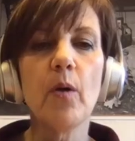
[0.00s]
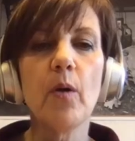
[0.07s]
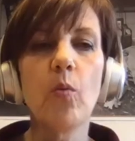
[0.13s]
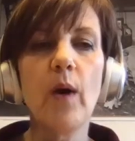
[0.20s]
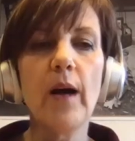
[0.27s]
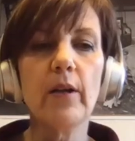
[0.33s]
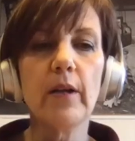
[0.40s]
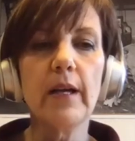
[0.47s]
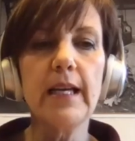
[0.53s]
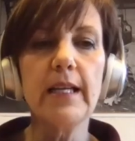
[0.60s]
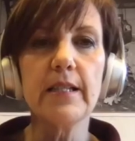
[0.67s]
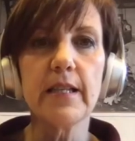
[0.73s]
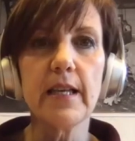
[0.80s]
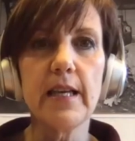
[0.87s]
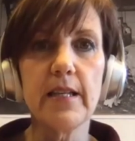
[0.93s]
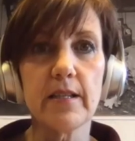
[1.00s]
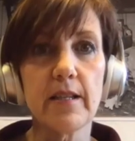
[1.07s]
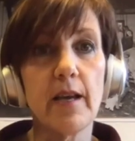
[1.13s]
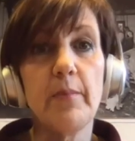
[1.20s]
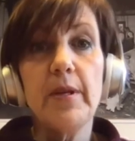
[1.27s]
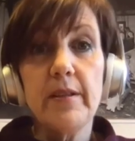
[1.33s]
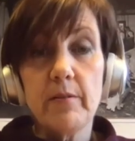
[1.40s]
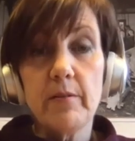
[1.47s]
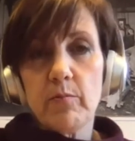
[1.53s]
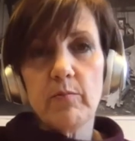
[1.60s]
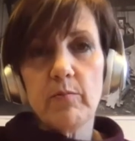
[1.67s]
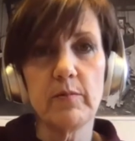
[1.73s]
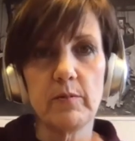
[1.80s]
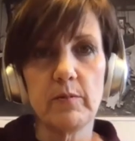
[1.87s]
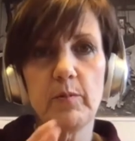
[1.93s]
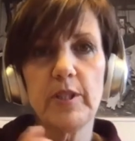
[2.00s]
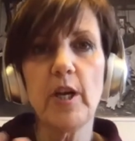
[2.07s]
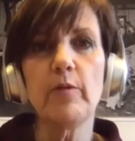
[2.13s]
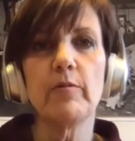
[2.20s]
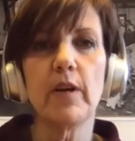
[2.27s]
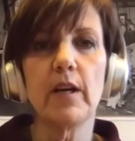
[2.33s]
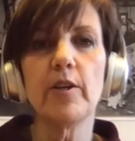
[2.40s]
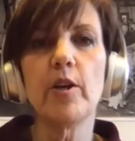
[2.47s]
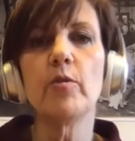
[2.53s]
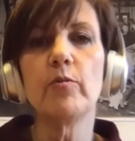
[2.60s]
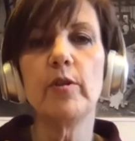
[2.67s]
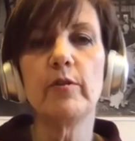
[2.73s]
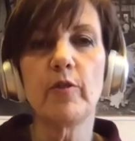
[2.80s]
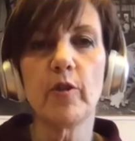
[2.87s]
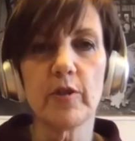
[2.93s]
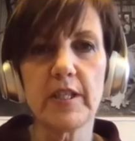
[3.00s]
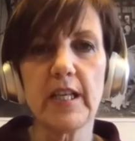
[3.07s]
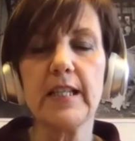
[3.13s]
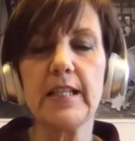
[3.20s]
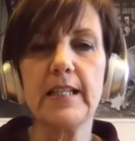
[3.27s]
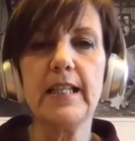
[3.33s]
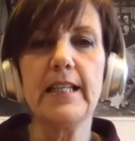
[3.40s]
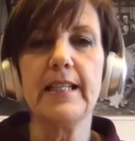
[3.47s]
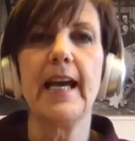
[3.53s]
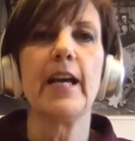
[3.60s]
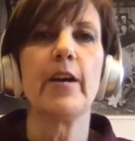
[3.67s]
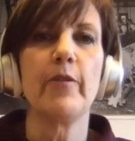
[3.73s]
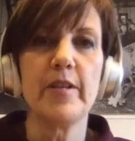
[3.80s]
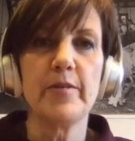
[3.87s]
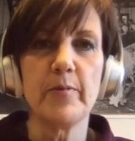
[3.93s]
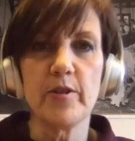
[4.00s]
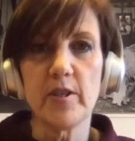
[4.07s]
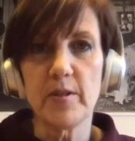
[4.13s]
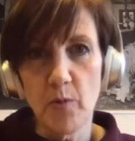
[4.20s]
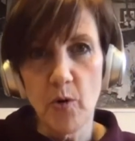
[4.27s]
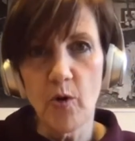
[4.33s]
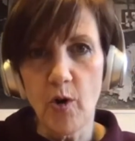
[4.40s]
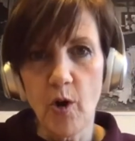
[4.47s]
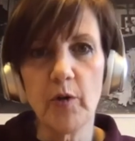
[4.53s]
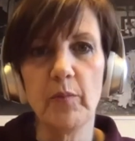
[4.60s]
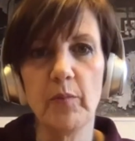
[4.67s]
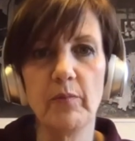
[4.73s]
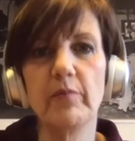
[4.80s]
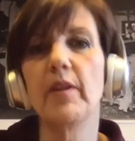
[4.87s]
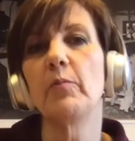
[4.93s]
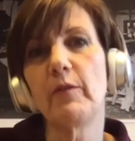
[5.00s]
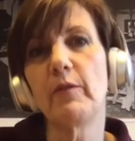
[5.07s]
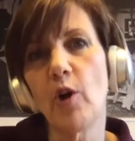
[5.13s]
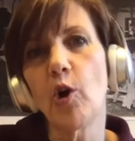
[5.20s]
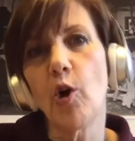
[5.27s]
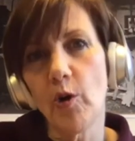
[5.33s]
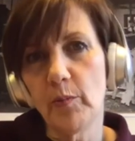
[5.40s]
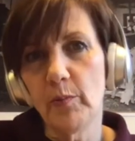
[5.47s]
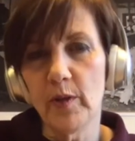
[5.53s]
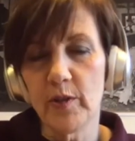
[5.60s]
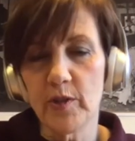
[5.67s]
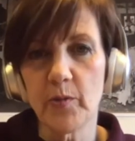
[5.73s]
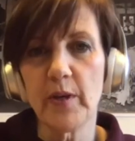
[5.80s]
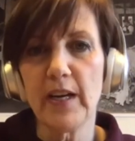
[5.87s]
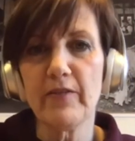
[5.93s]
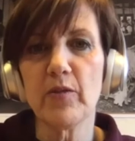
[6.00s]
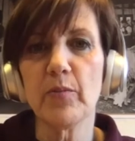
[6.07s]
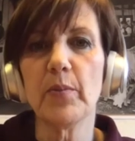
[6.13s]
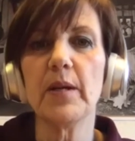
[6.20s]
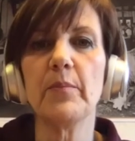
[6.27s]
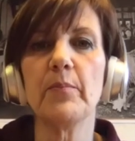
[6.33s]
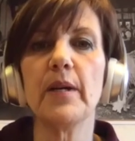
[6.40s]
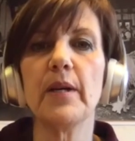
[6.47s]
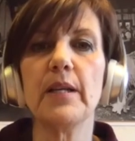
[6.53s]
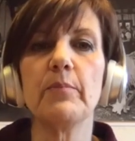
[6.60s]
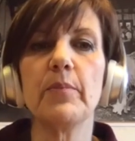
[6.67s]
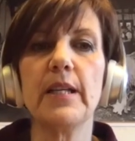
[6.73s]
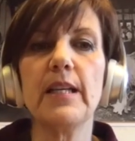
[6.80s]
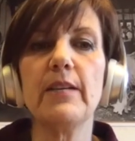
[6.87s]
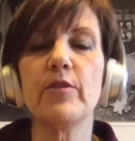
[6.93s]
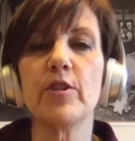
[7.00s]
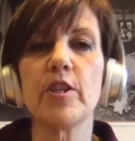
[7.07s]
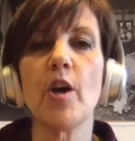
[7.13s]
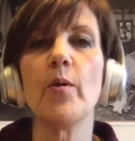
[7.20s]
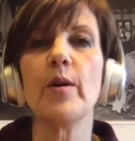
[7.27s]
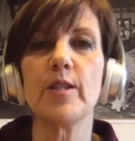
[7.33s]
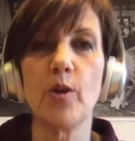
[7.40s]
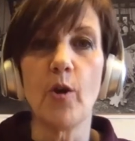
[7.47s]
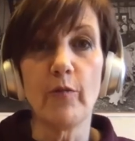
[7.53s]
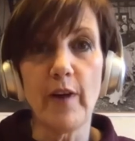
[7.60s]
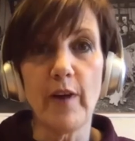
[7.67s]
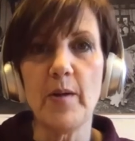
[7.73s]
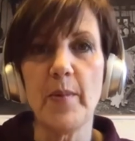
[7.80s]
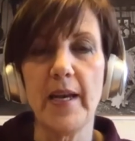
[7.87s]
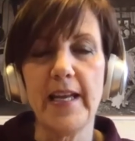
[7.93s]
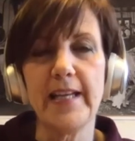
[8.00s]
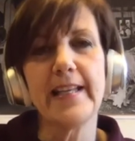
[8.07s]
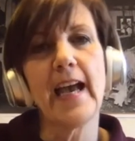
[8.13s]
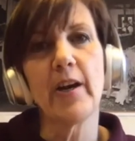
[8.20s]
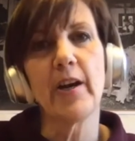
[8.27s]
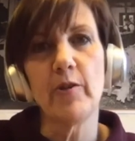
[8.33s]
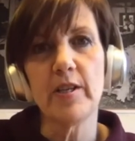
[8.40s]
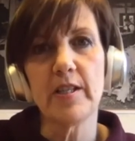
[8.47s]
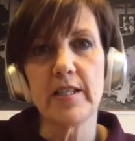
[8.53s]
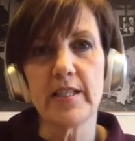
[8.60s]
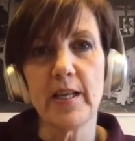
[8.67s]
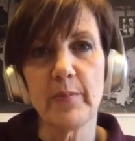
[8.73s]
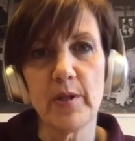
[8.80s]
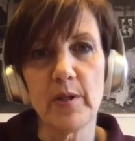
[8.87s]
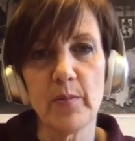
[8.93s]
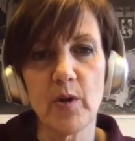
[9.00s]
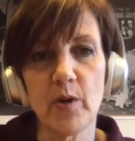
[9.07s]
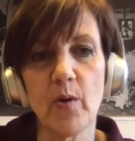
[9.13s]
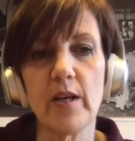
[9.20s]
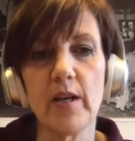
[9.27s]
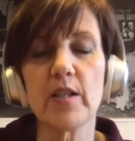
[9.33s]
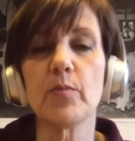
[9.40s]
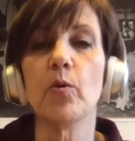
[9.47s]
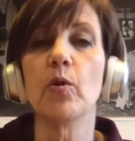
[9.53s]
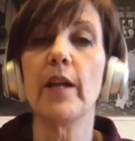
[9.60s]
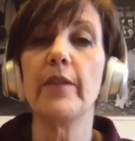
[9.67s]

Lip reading: Well, it's. I mean, we don't. I know you've got 16 tanneries, which is more cotton than we've got cotton mills or whatever. But even so, it's not very many tanneries, and some of them are quite small.